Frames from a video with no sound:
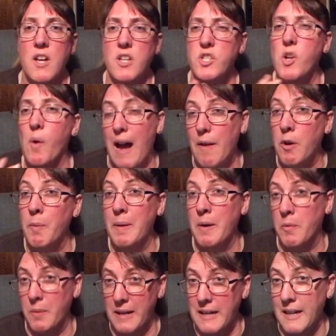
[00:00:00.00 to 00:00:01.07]
So I will be
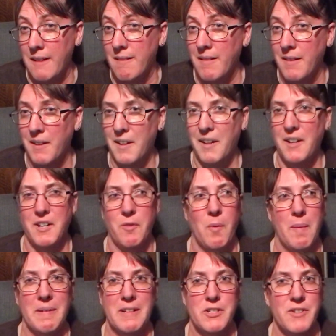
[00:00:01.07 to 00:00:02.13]
reading
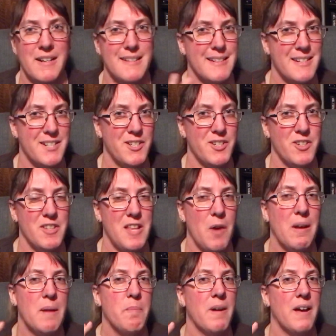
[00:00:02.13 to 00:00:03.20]
Women in Translation during that
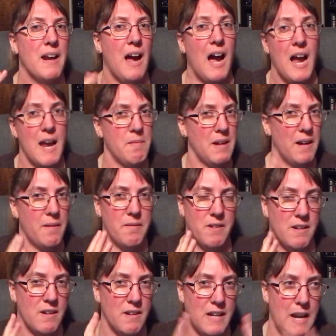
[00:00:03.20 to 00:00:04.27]
week, but I am not
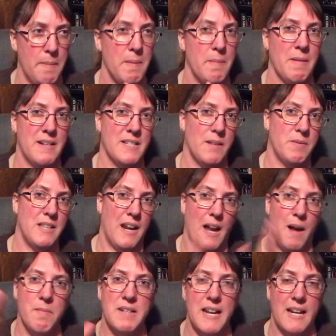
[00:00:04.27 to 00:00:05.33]
keeping myself to that.
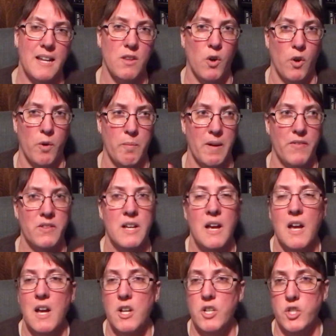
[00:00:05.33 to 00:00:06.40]
I'm taking the whole month
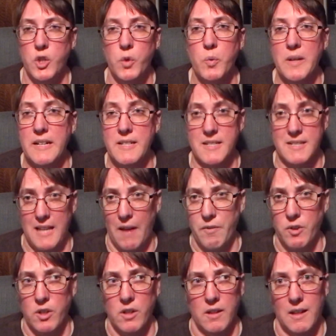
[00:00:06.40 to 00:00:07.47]
to read
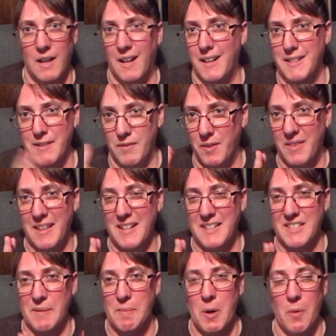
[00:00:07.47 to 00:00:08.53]
several different things,
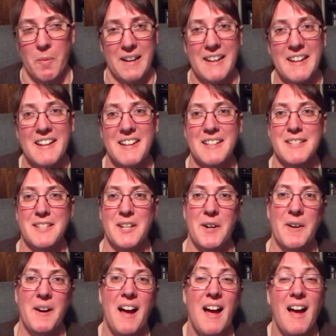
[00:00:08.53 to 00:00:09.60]
I'm hoping. So